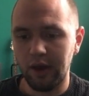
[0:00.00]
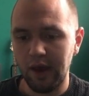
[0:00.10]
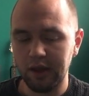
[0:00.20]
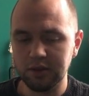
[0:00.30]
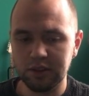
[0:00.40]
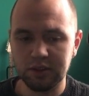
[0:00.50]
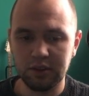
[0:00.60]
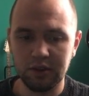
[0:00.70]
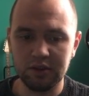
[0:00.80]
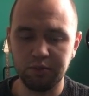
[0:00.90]
and
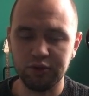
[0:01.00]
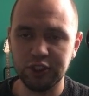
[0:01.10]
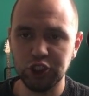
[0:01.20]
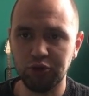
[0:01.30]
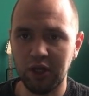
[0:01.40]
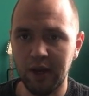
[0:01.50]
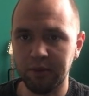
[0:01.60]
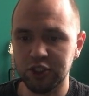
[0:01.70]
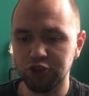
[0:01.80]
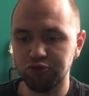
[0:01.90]
it's Procedural Eye
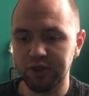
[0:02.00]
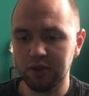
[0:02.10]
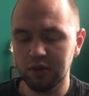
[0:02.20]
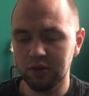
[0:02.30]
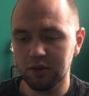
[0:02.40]
Material.